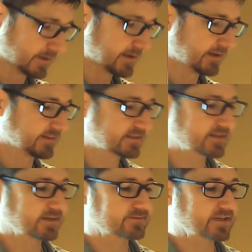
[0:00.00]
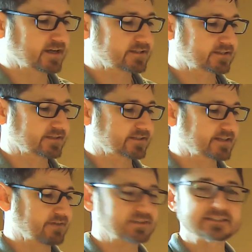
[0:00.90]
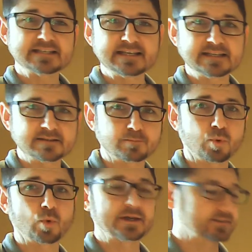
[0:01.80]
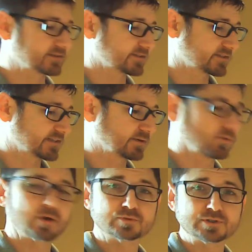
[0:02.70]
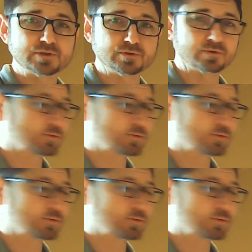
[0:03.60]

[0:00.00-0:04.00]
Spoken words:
And this gives us 17.02